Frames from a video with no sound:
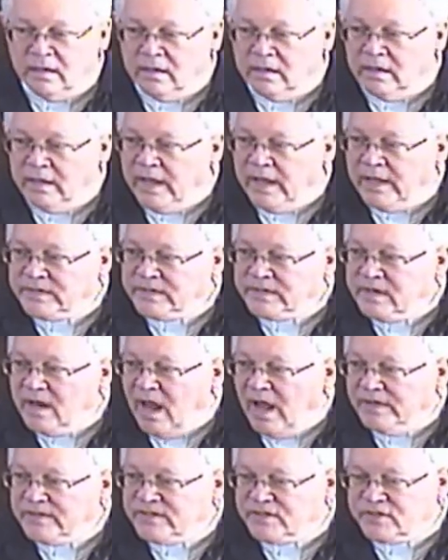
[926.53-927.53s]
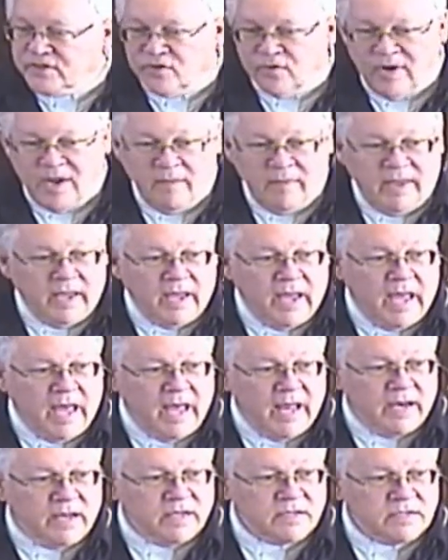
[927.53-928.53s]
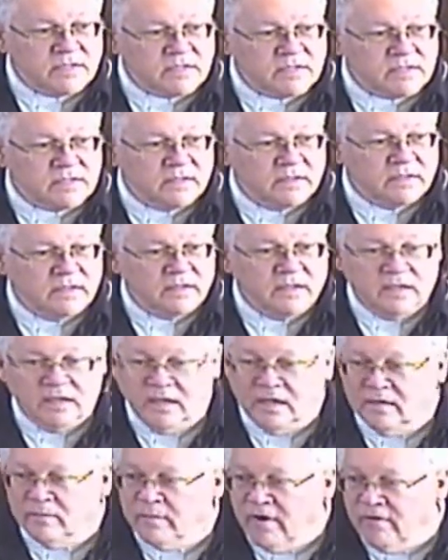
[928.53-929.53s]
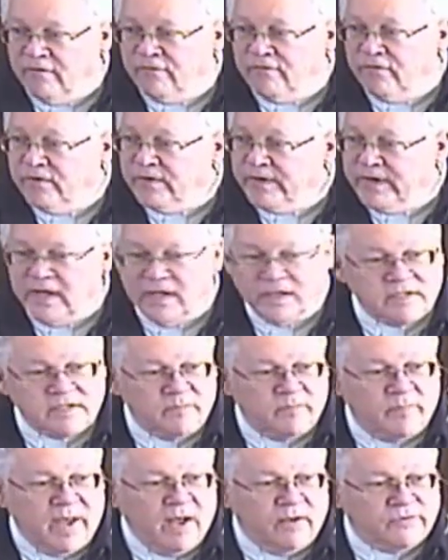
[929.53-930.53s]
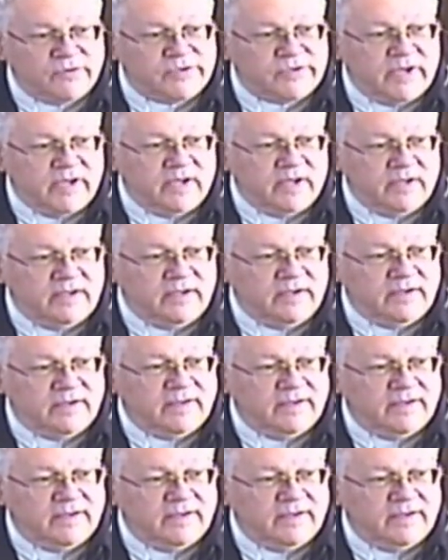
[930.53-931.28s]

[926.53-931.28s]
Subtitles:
It's not screaming at us. Our foot isn't bouncing.